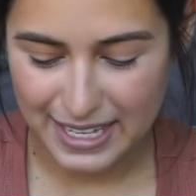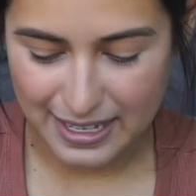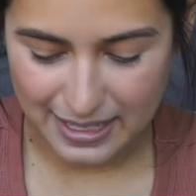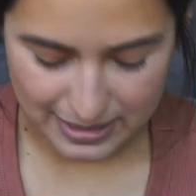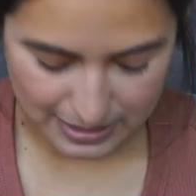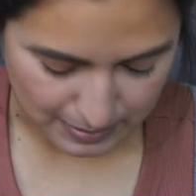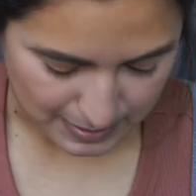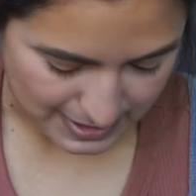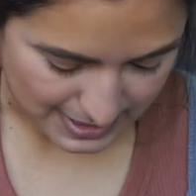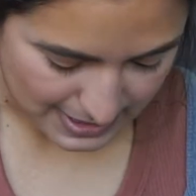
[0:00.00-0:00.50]

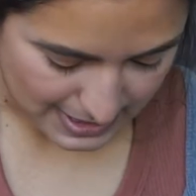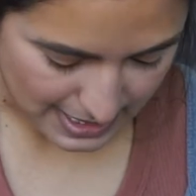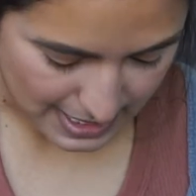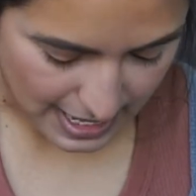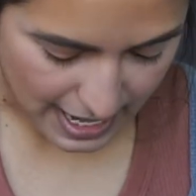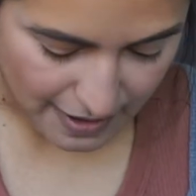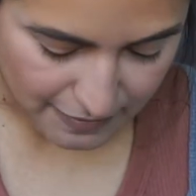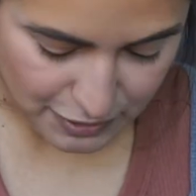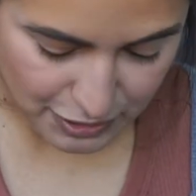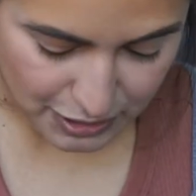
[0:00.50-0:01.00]
let me see,
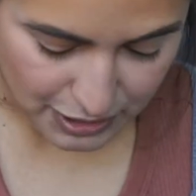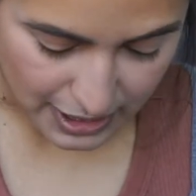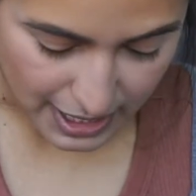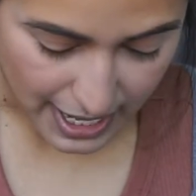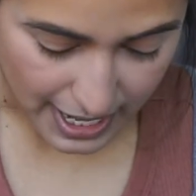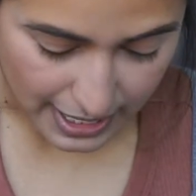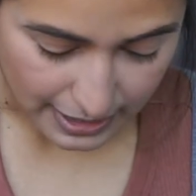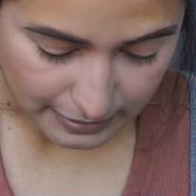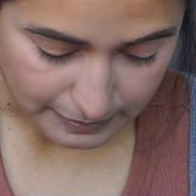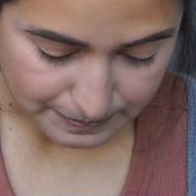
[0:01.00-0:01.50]
after
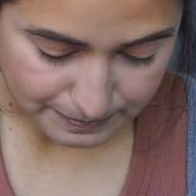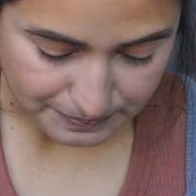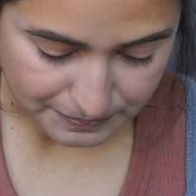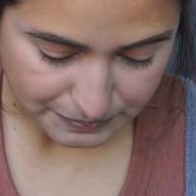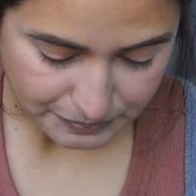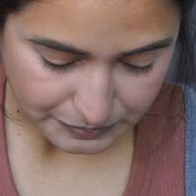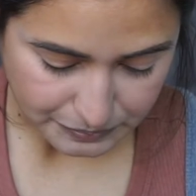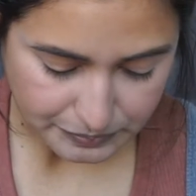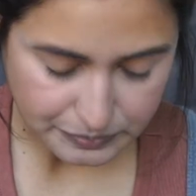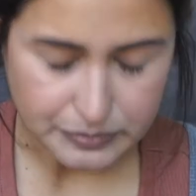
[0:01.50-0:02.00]
that,
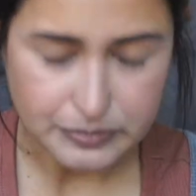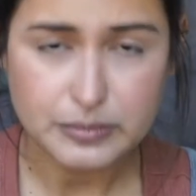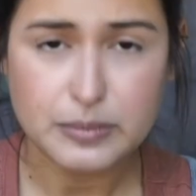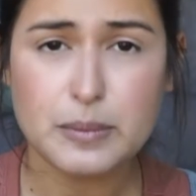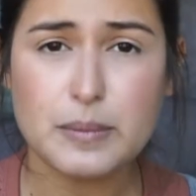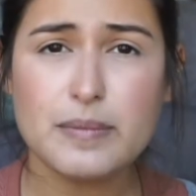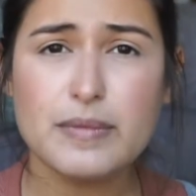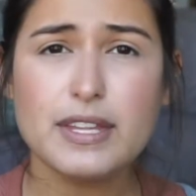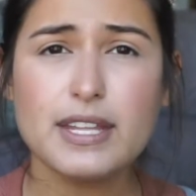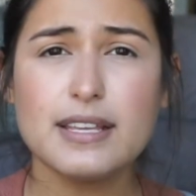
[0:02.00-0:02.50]

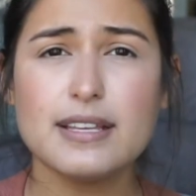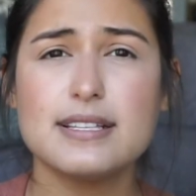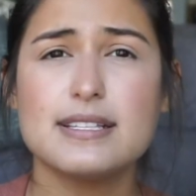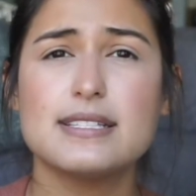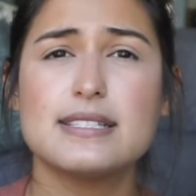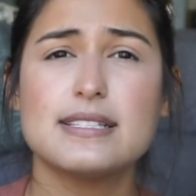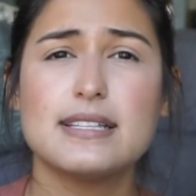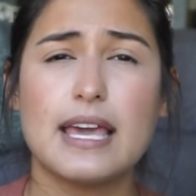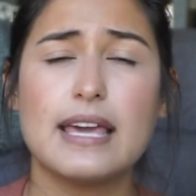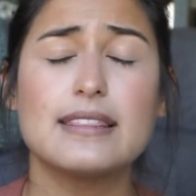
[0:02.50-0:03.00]

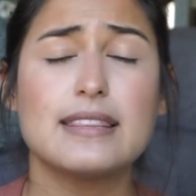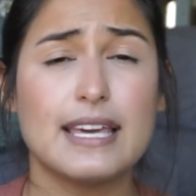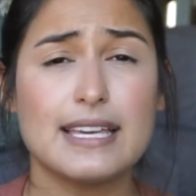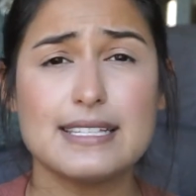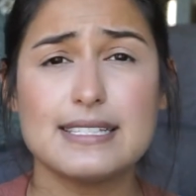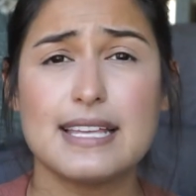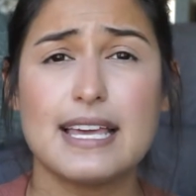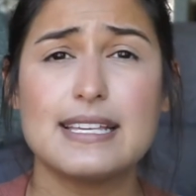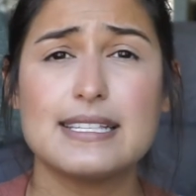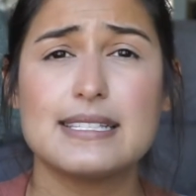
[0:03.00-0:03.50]
they
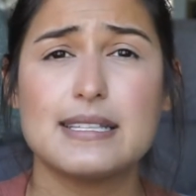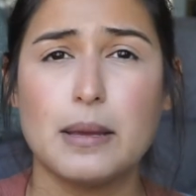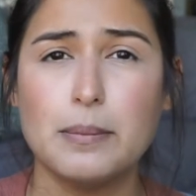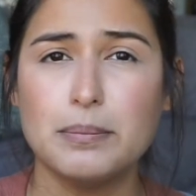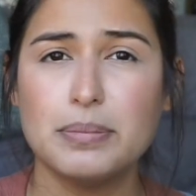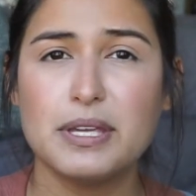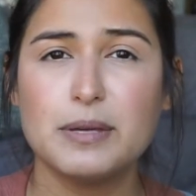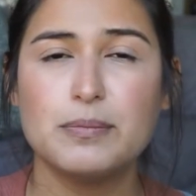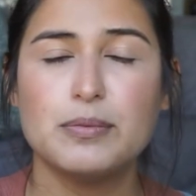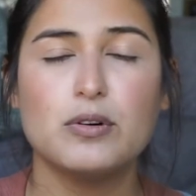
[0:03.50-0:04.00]
say some
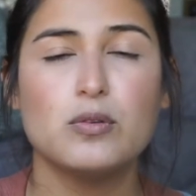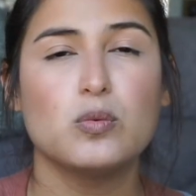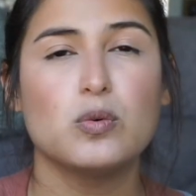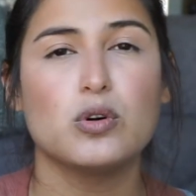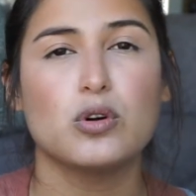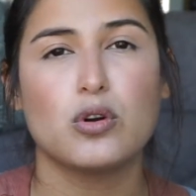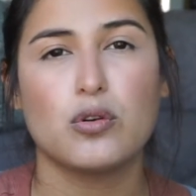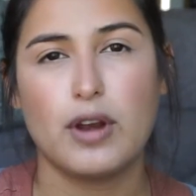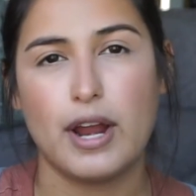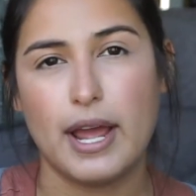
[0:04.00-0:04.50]
people
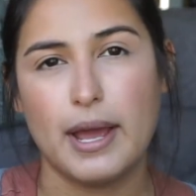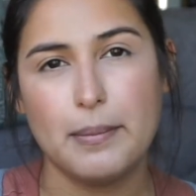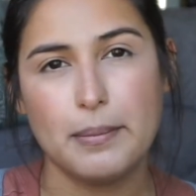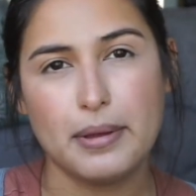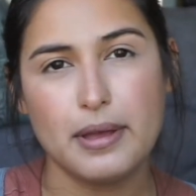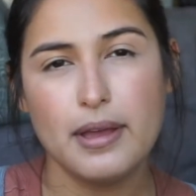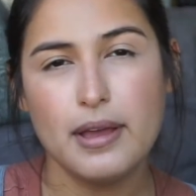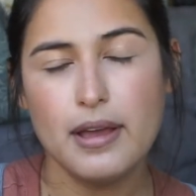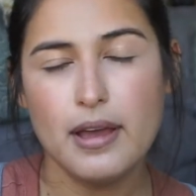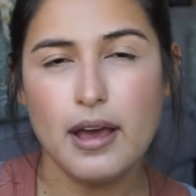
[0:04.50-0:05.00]
will cramp
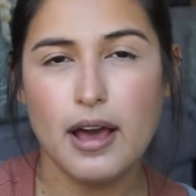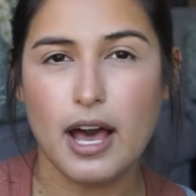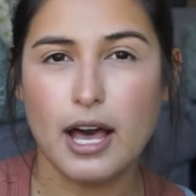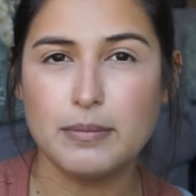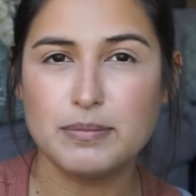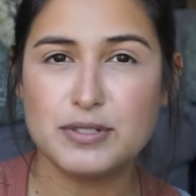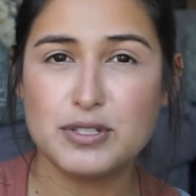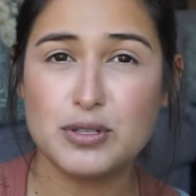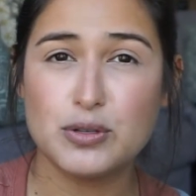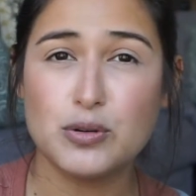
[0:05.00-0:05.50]

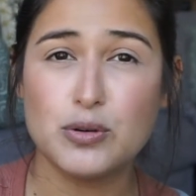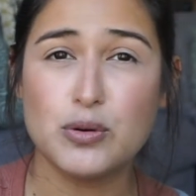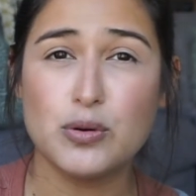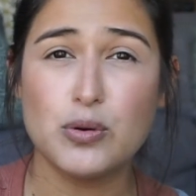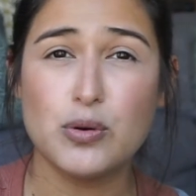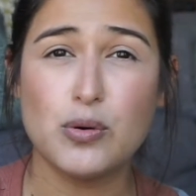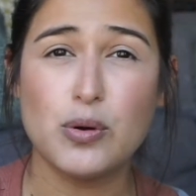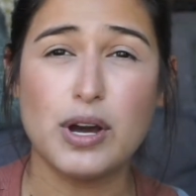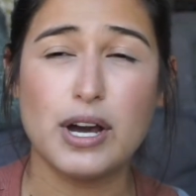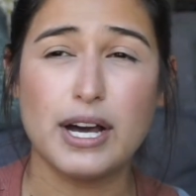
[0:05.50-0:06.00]
up
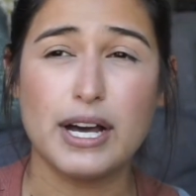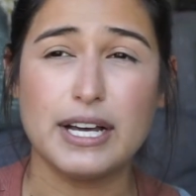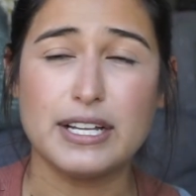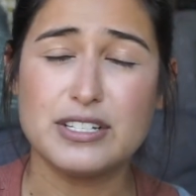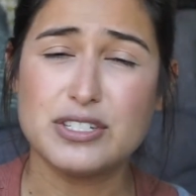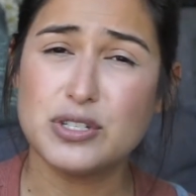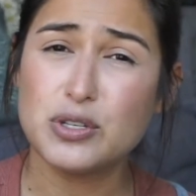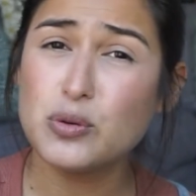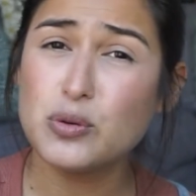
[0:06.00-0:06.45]
to 2